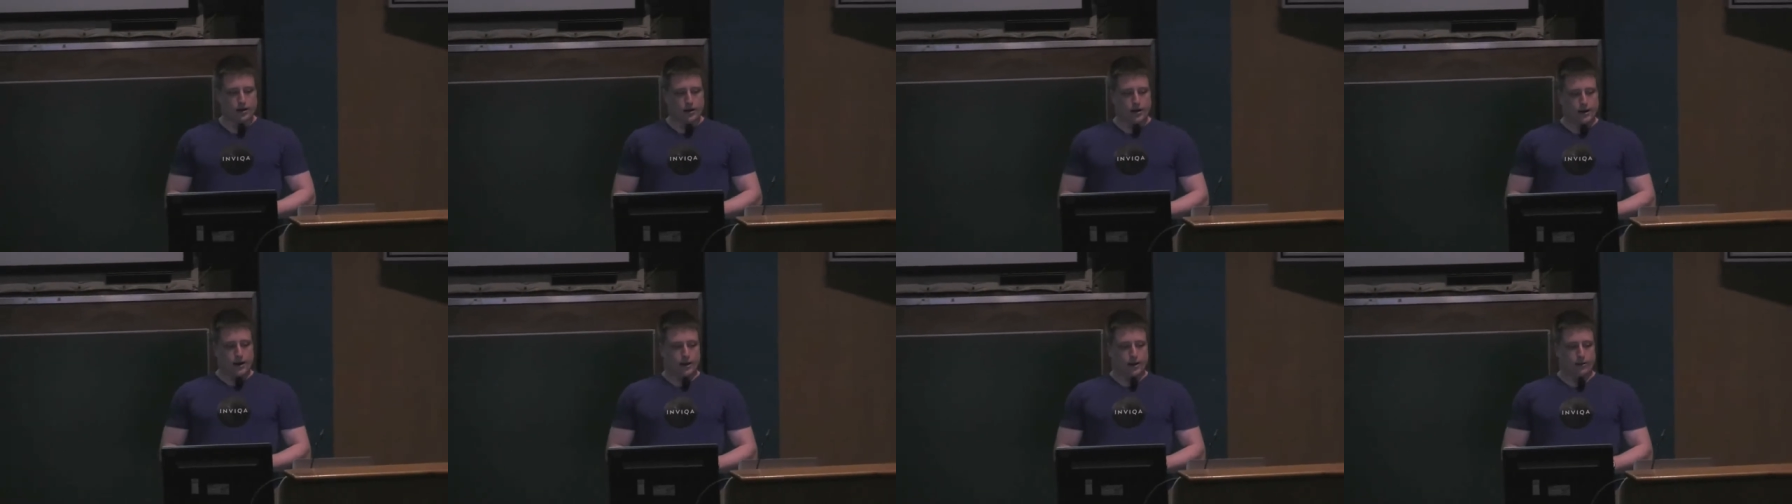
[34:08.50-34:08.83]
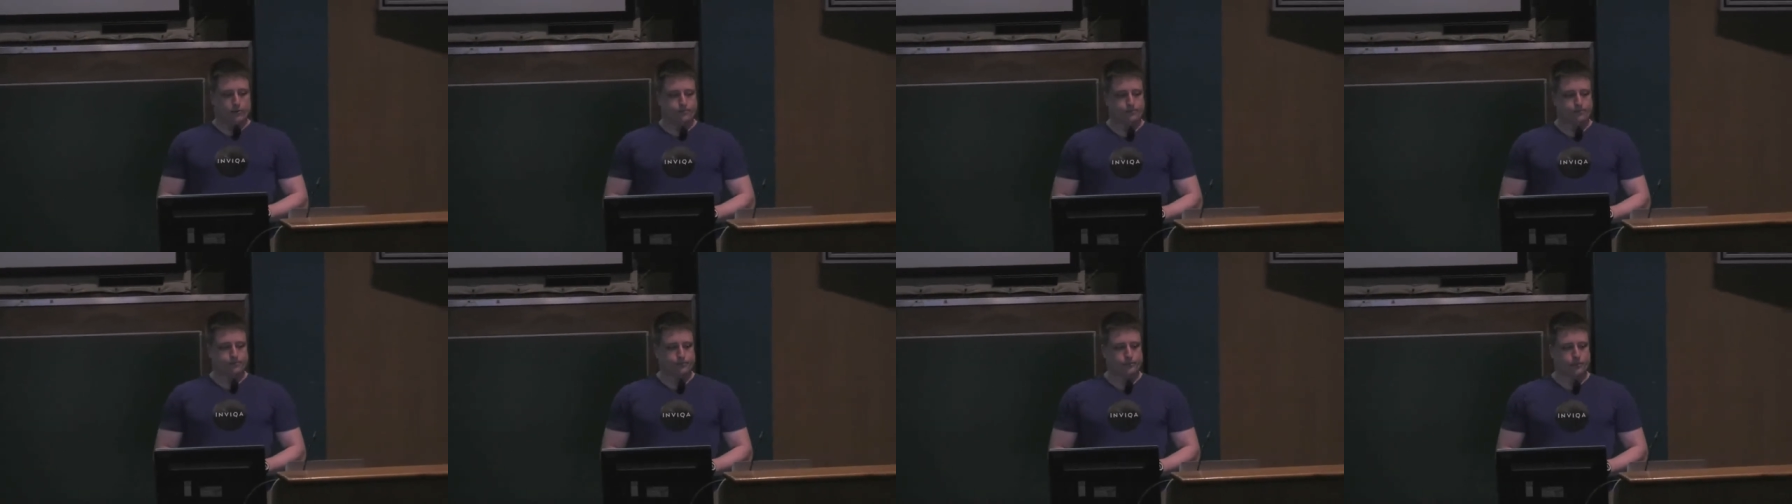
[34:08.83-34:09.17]

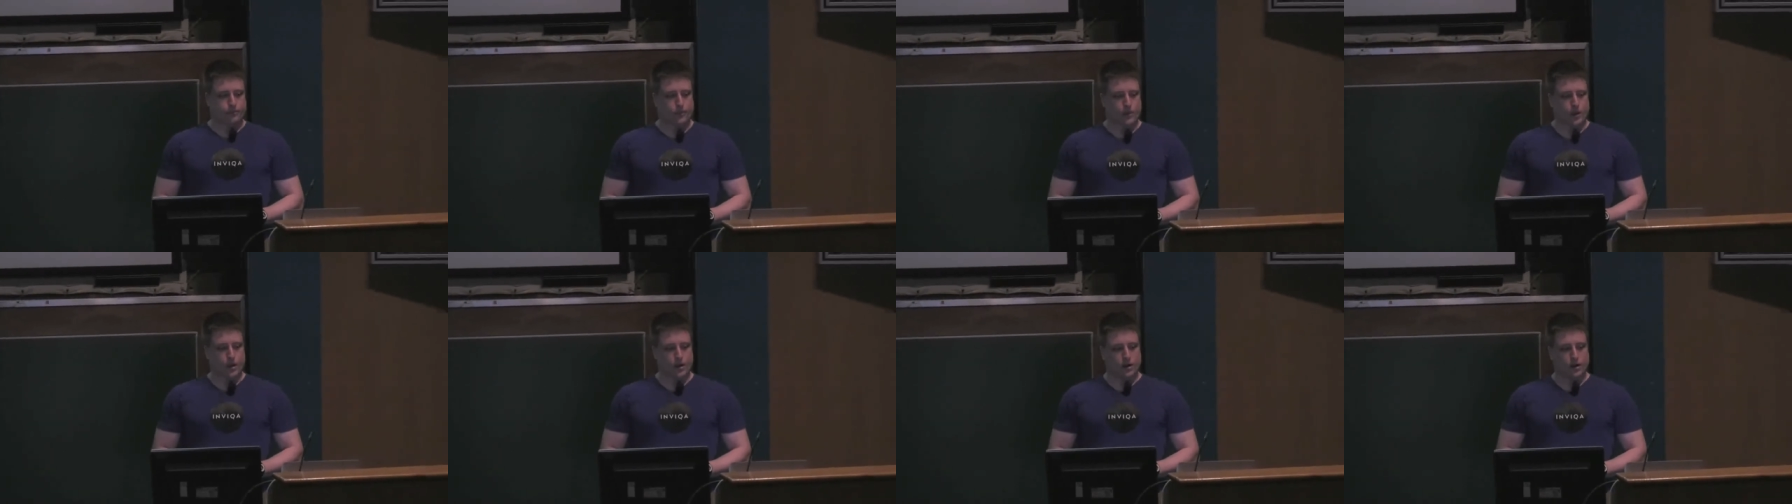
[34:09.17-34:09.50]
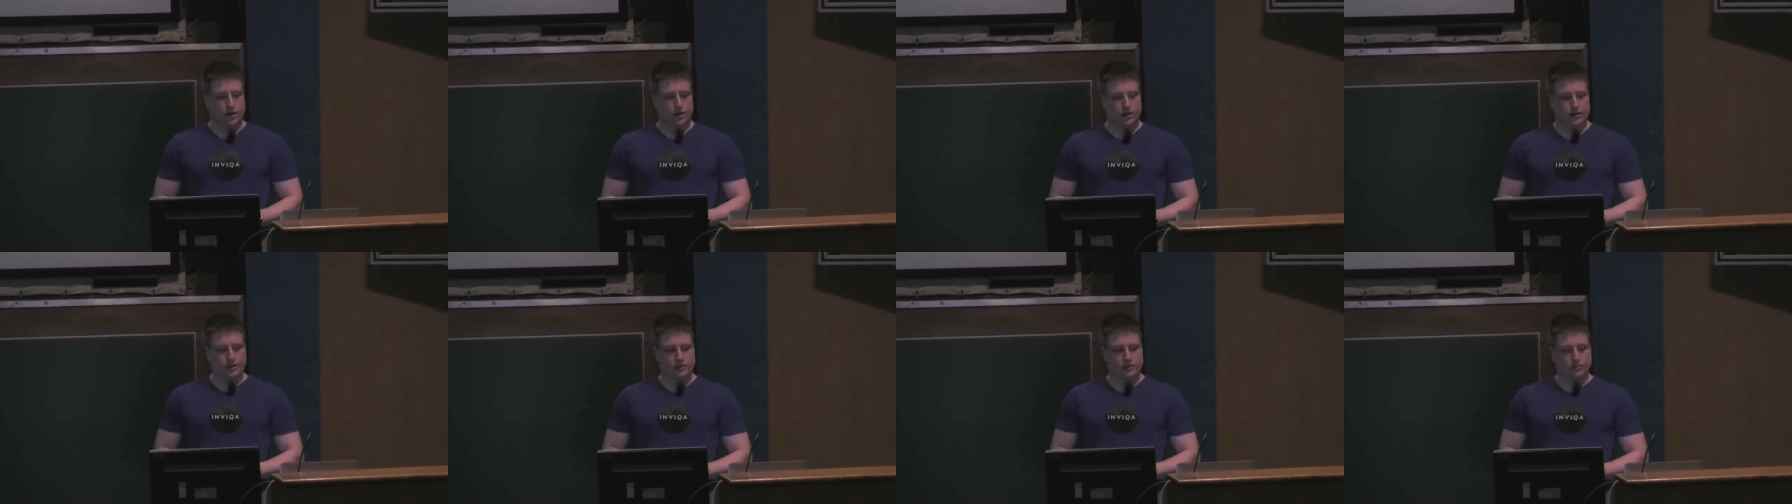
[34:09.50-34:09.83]
Now, I'd
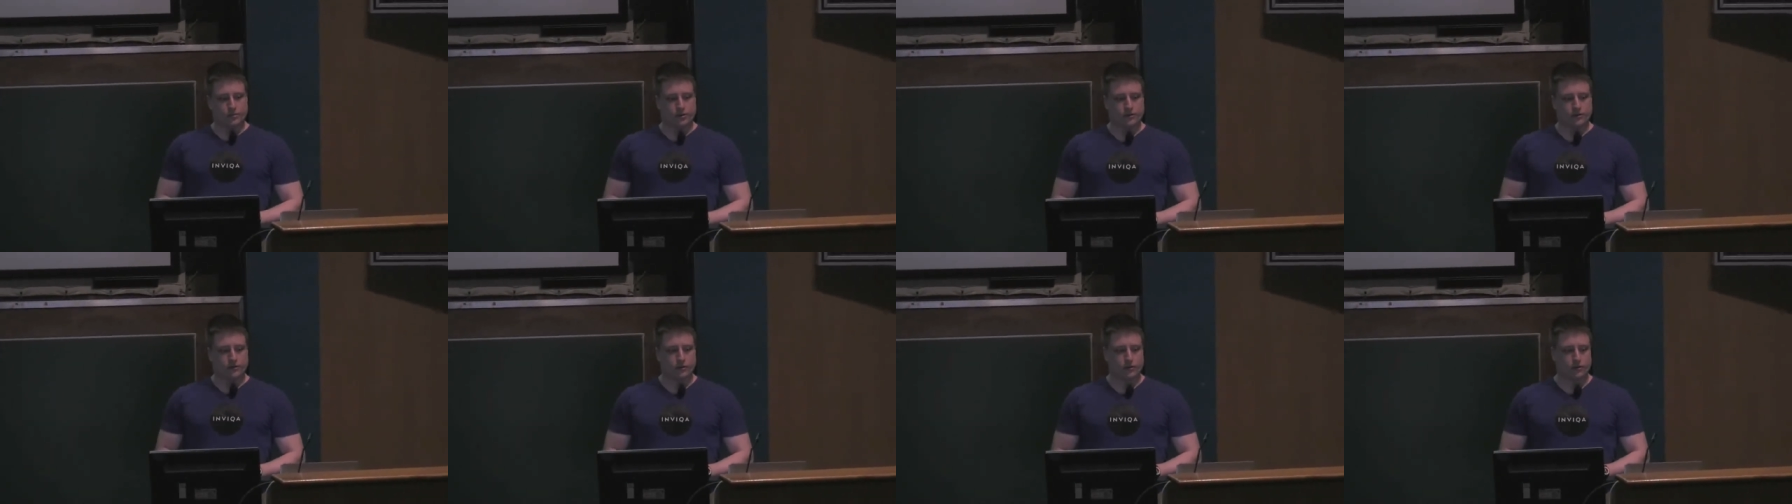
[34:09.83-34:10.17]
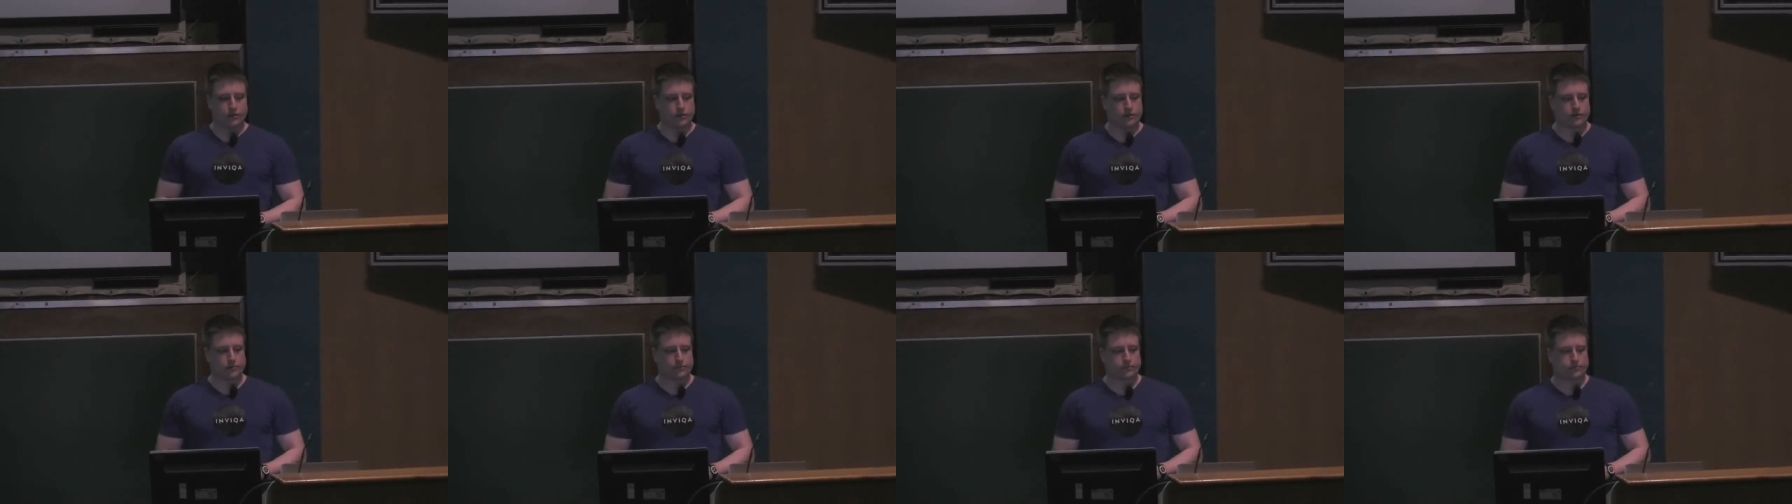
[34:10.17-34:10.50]
like to move
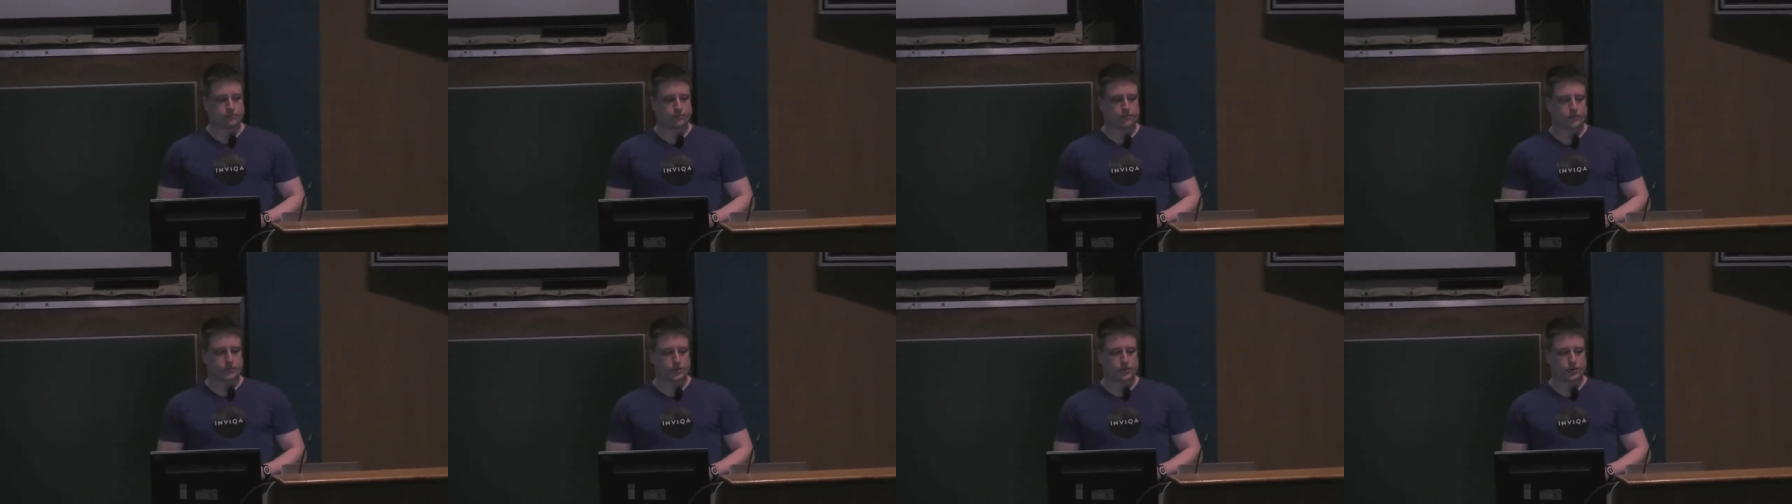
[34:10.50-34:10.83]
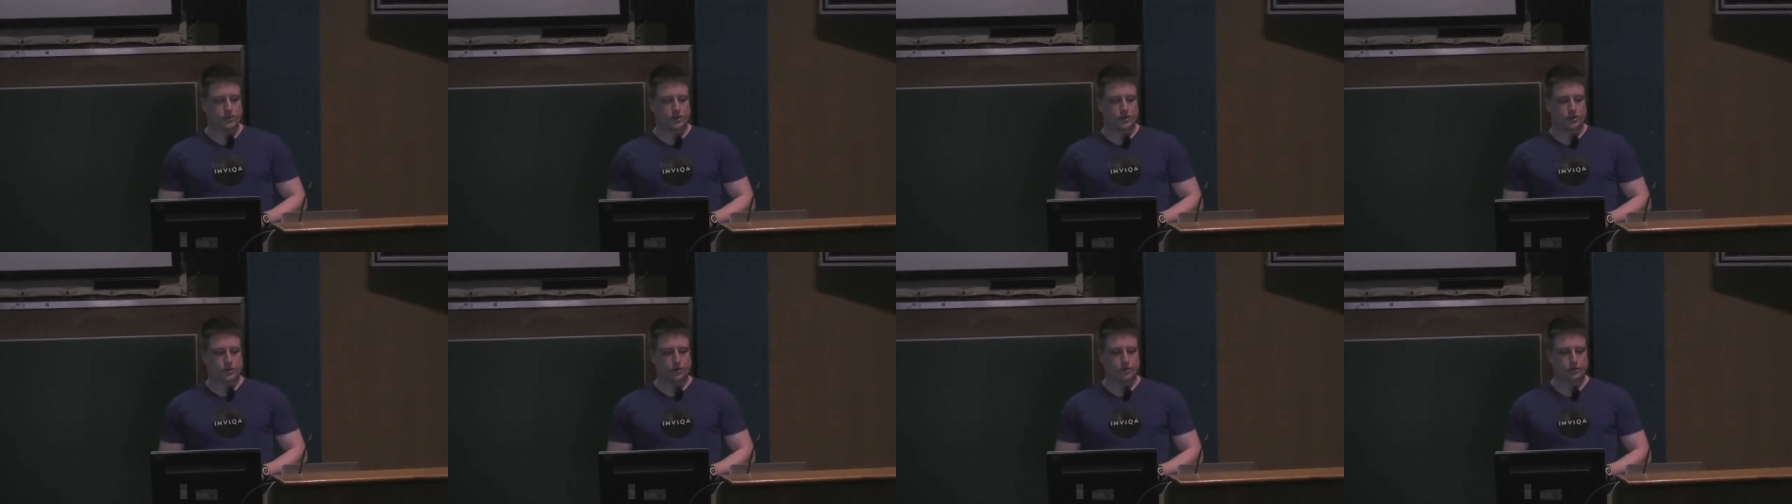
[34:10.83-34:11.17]
on
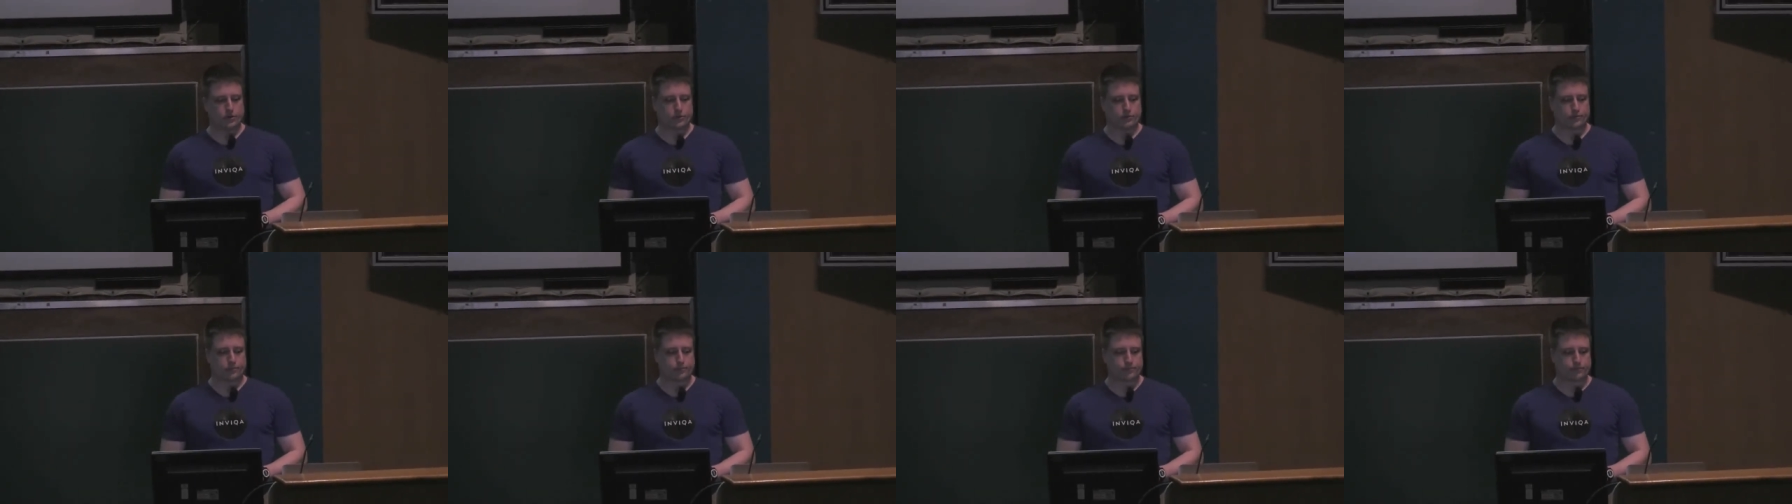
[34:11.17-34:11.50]
to